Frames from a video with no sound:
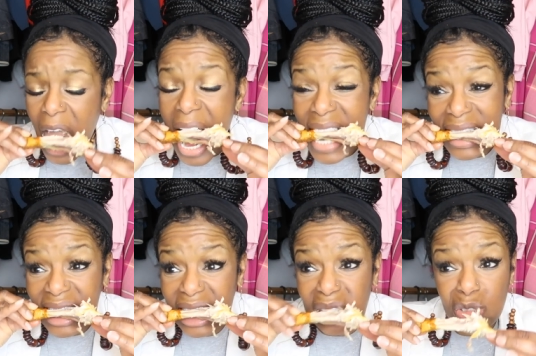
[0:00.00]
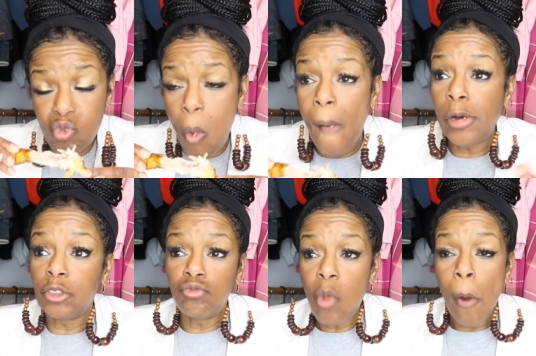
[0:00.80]
I have some
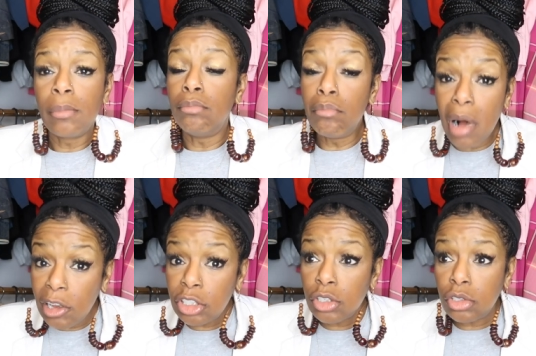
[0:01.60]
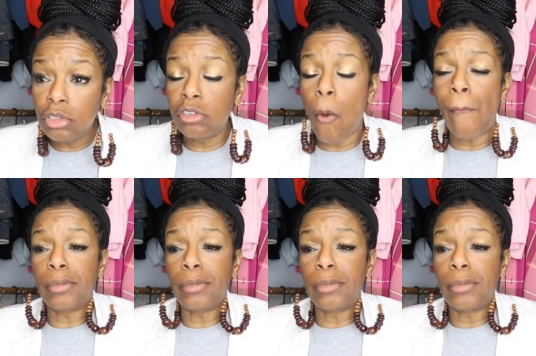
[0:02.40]
mussels